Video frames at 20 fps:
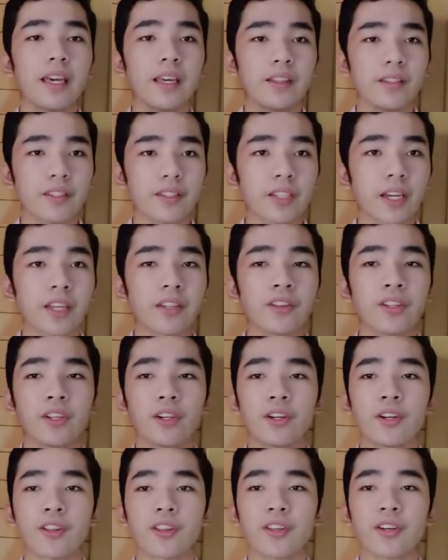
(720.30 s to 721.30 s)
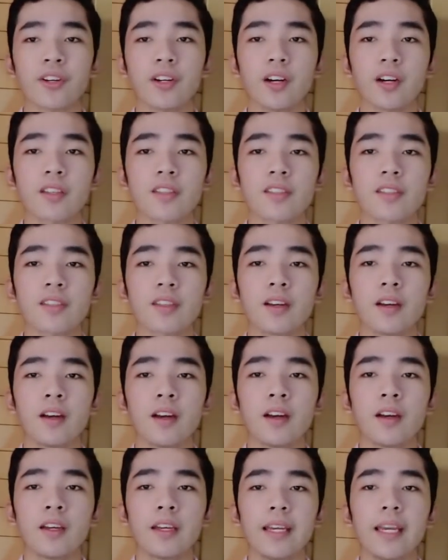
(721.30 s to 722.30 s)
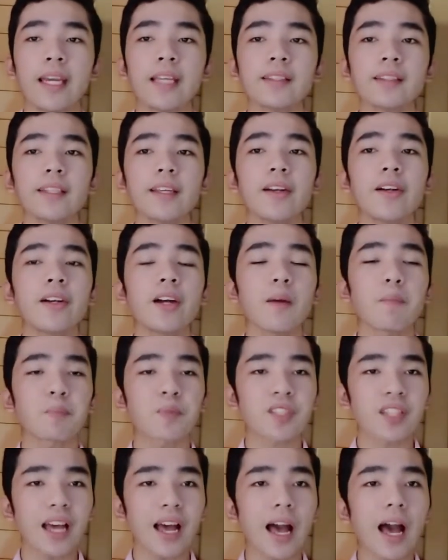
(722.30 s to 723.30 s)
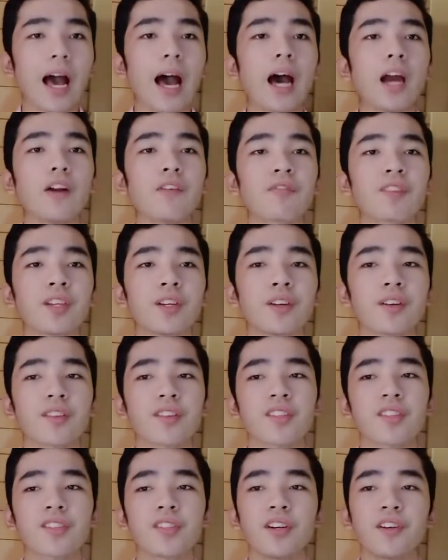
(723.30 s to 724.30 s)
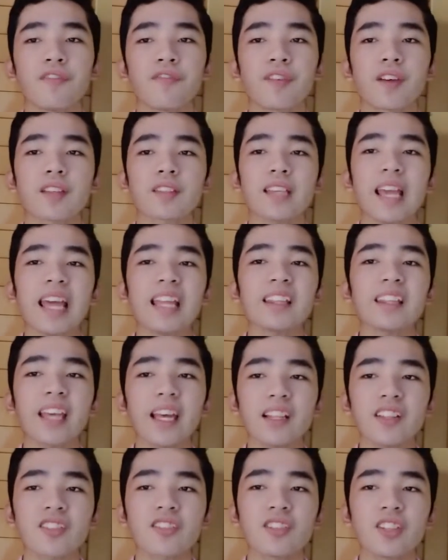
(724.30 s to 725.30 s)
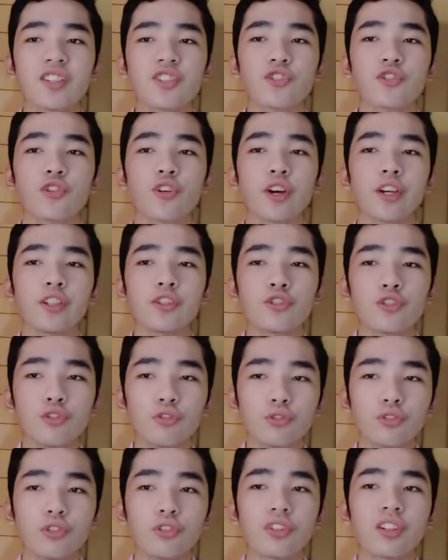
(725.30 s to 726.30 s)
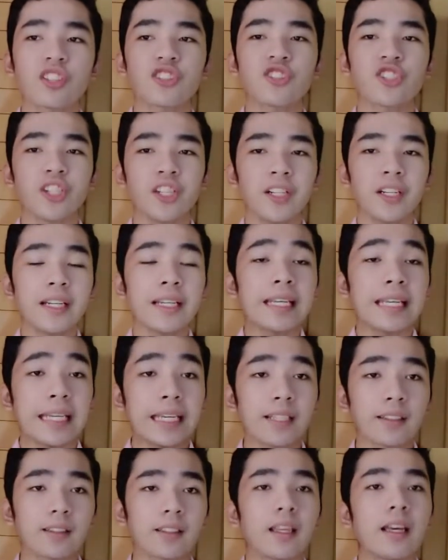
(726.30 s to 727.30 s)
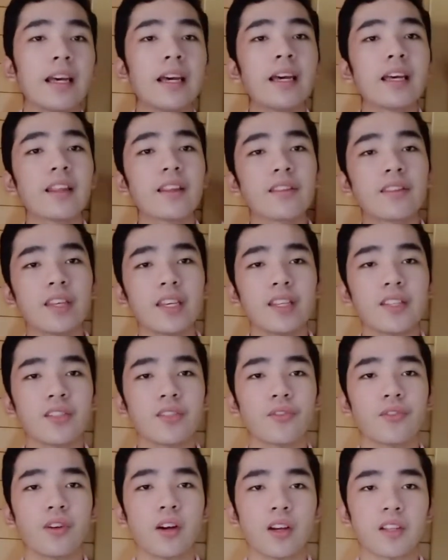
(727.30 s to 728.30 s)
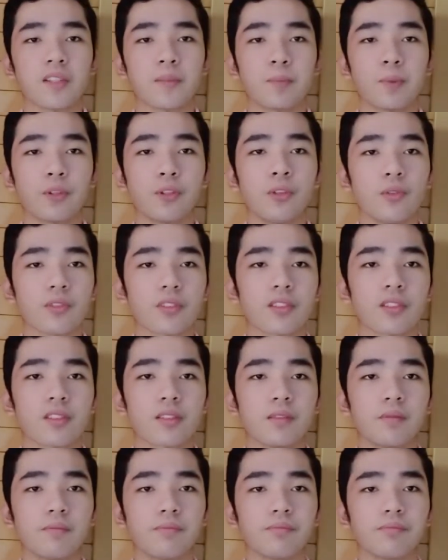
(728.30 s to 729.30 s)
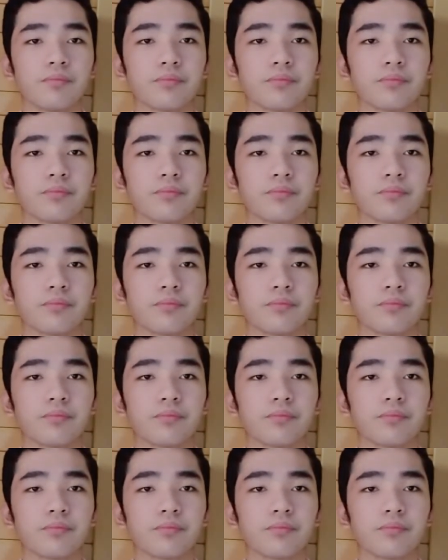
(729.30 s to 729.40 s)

inside the Earth crust, it erupts out of the Earth's surface and gets destroyed due to the sheer heat these rocks produce.